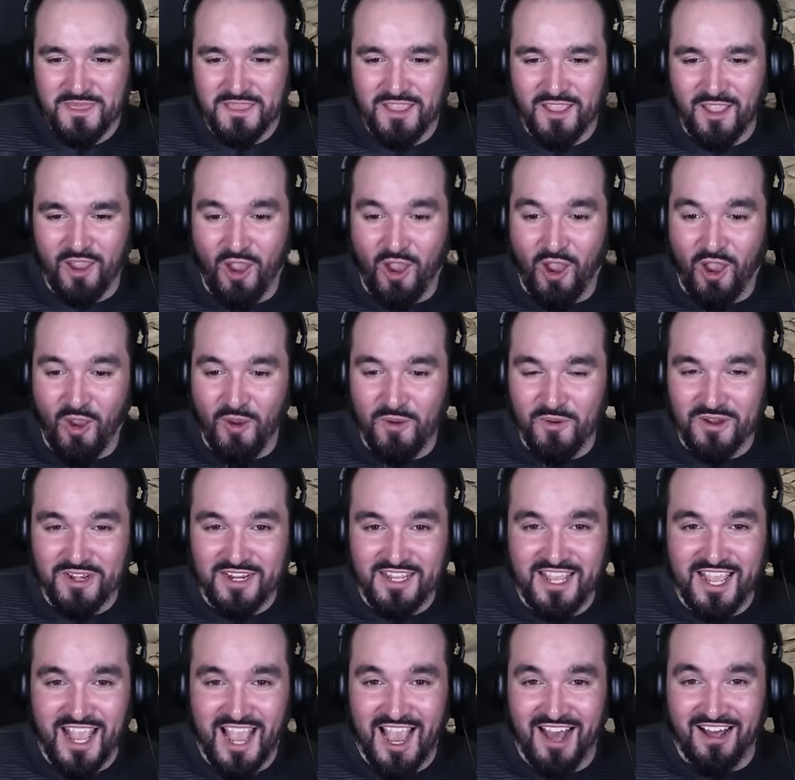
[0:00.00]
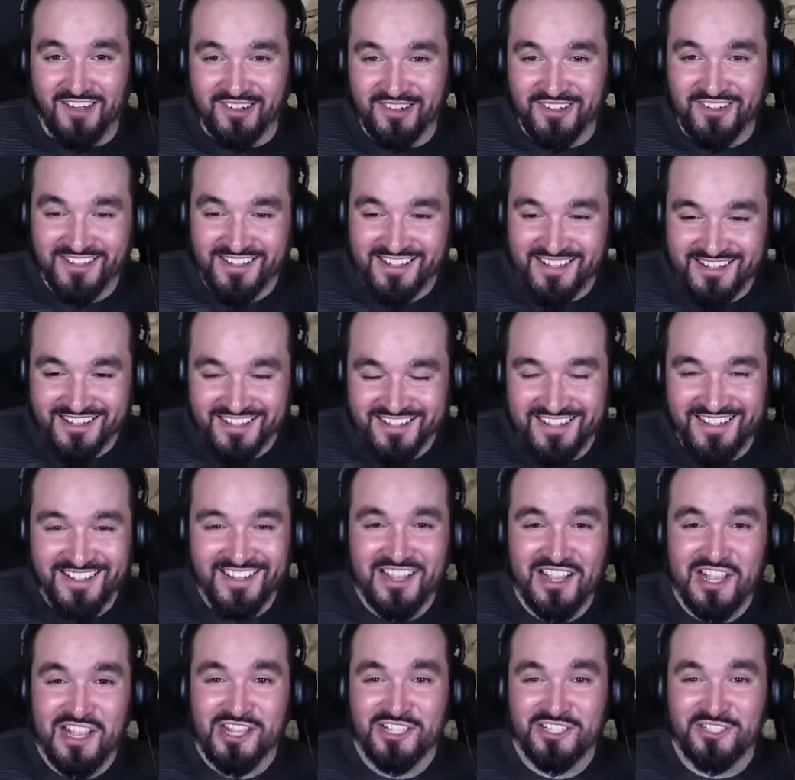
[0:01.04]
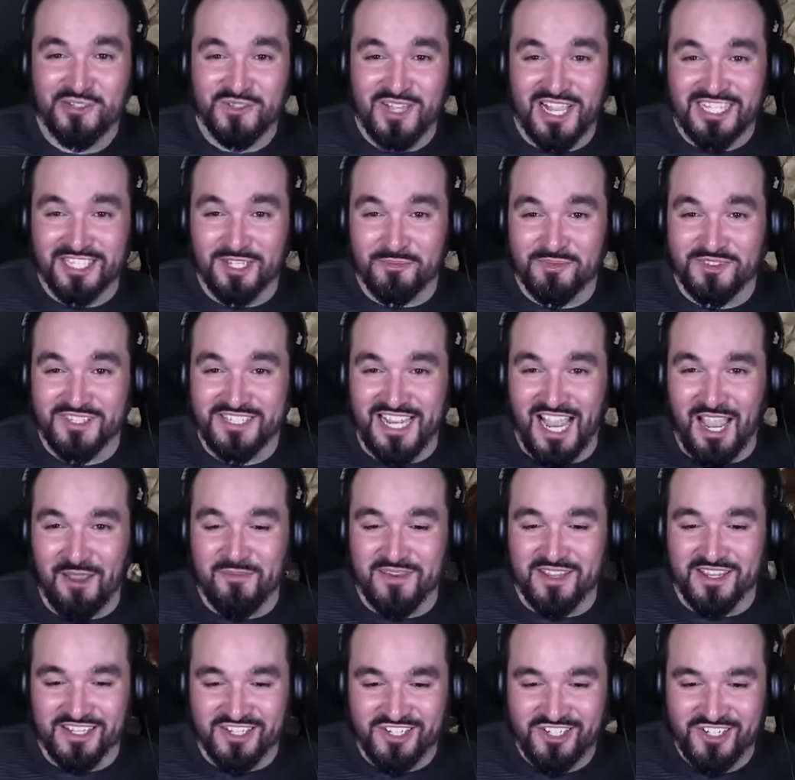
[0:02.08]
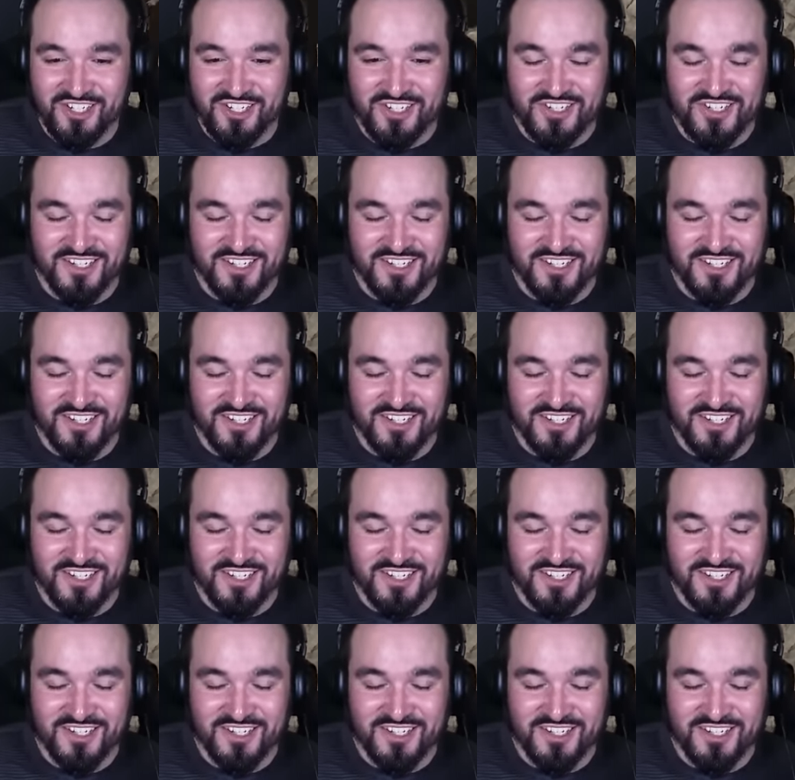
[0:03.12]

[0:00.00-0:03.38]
Holy hell. Dude, that's some damage!